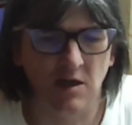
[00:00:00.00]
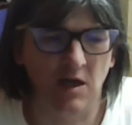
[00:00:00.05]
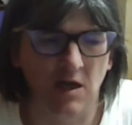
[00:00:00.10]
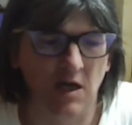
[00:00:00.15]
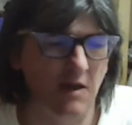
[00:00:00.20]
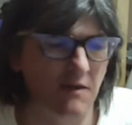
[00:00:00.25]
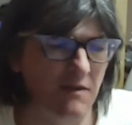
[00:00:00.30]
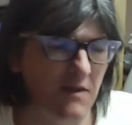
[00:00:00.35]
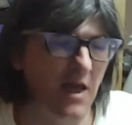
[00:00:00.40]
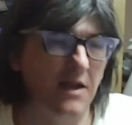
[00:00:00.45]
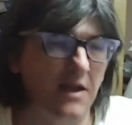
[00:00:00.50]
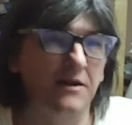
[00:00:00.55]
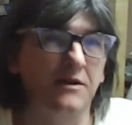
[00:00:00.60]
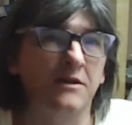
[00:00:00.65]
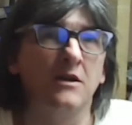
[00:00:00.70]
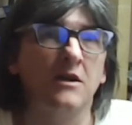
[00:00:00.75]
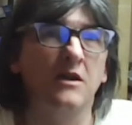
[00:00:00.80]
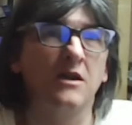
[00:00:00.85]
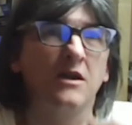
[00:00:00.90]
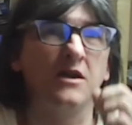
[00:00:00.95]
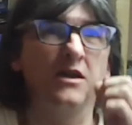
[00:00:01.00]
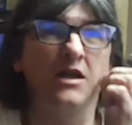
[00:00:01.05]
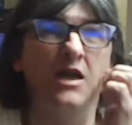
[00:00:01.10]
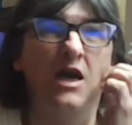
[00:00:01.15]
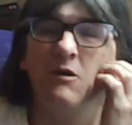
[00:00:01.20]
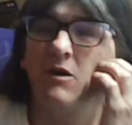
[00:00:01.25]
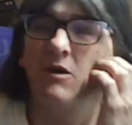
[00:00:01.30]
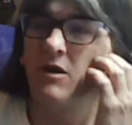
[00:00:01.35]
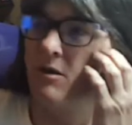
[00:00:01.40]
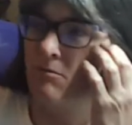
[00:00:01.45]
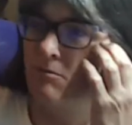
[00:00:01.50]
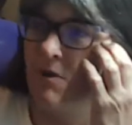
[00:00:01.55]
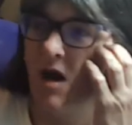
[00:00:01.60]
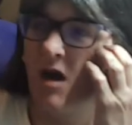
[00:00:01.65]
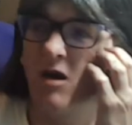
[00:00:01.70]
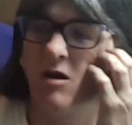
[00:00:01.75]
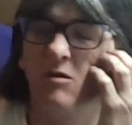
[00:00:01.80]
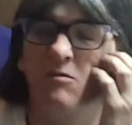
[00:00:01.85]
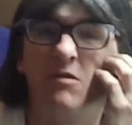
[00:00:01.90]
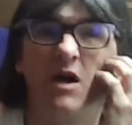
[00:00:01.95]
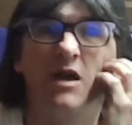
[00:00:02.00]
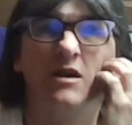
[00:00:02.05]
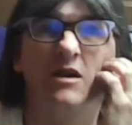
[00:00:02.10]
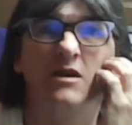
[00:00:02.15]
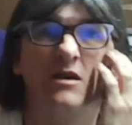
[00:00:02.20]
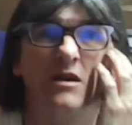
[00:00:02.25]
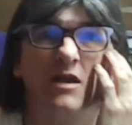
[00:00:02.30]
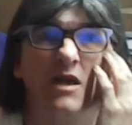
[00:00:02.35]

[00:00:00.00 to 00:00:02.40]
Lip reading: And then, you know, at the moment